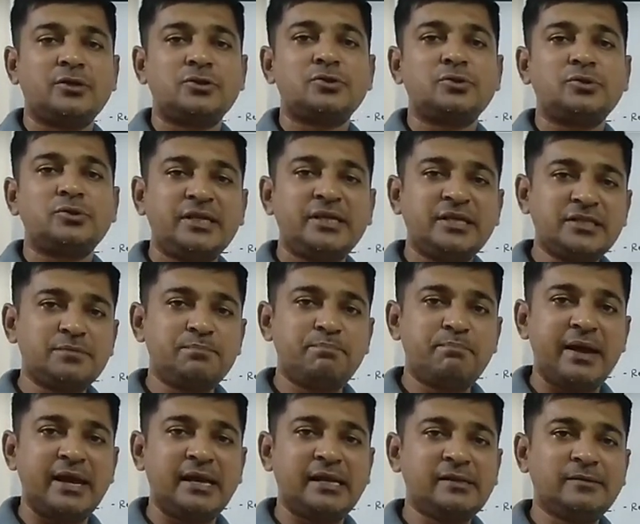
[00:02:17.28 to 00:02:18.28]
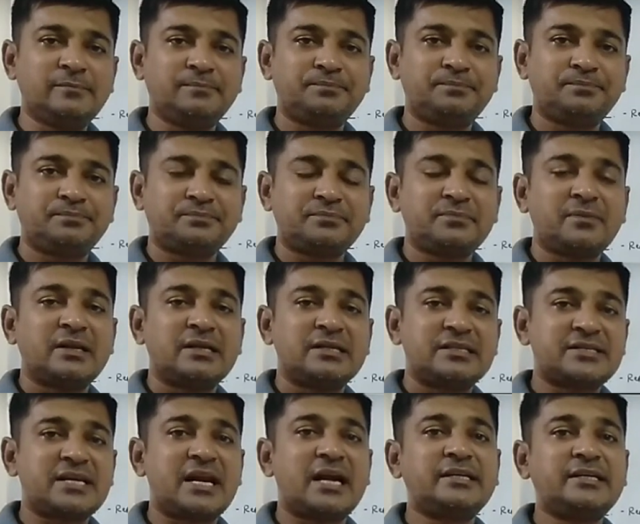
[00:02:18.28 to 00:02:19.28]
So this bell
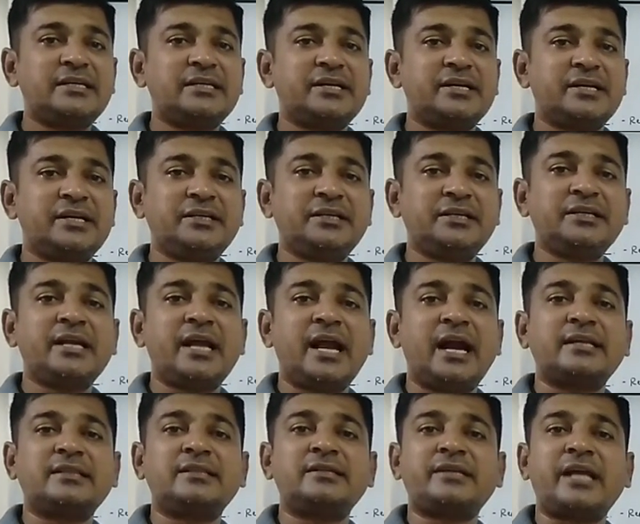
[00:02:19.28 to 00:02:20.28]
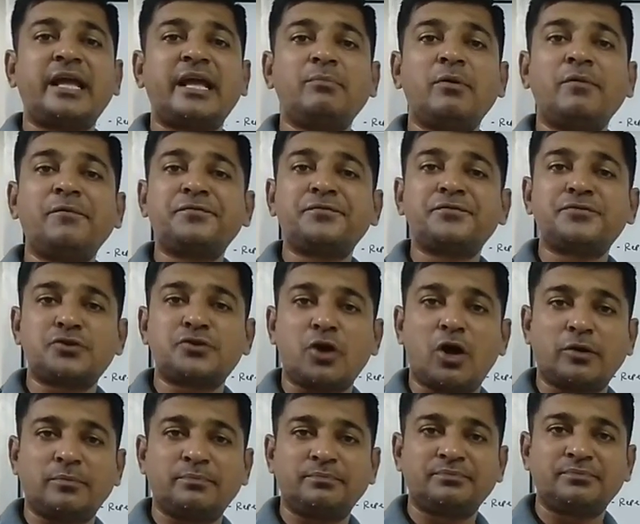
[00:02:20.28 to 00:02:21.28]
started ringing at the time of
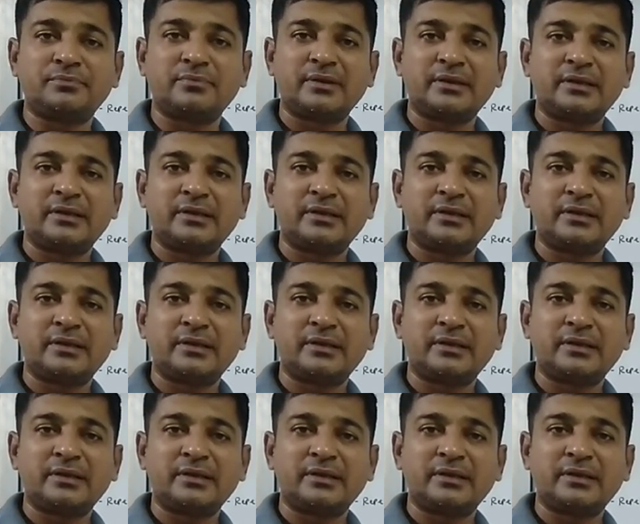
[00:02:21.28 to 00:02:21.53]
storm,